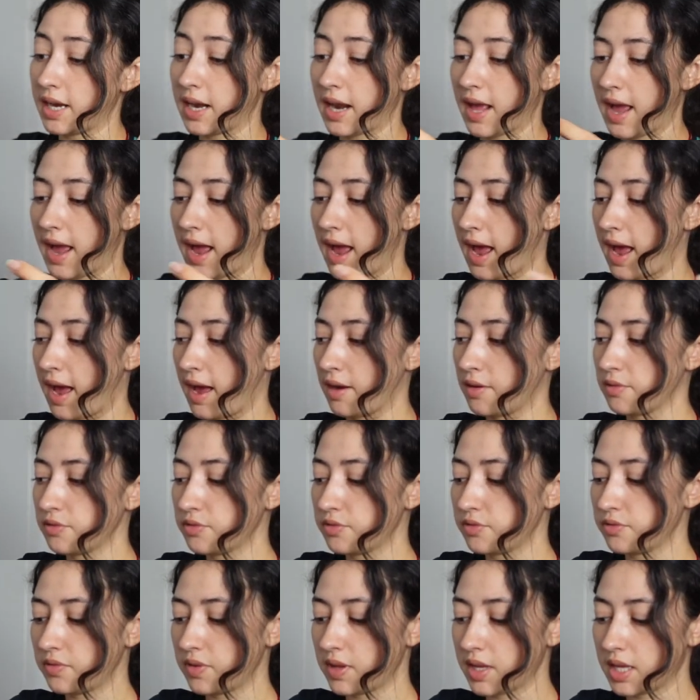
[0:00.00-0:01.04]
and a
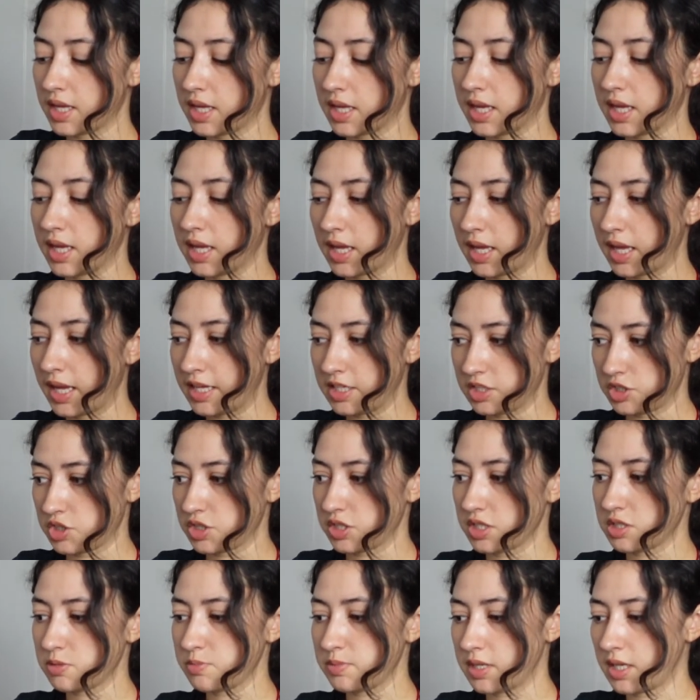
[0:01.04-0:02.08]
half
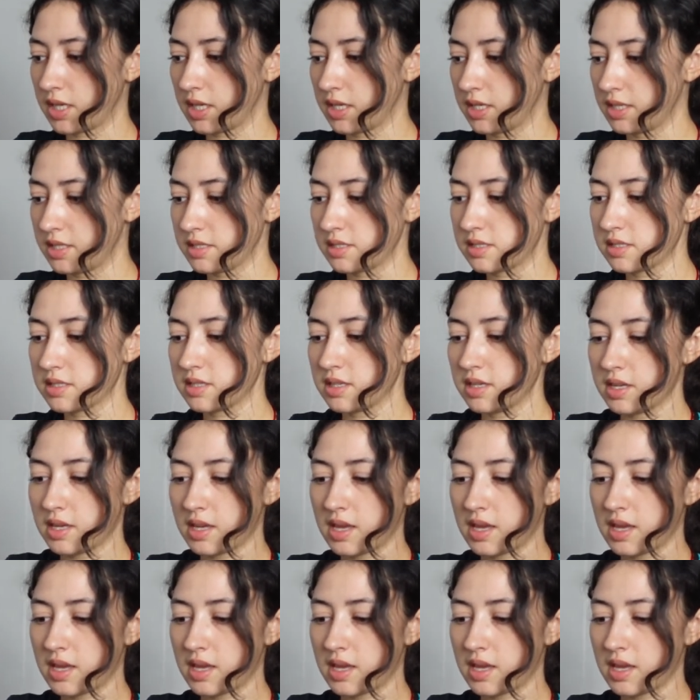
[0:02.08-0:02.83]
inches because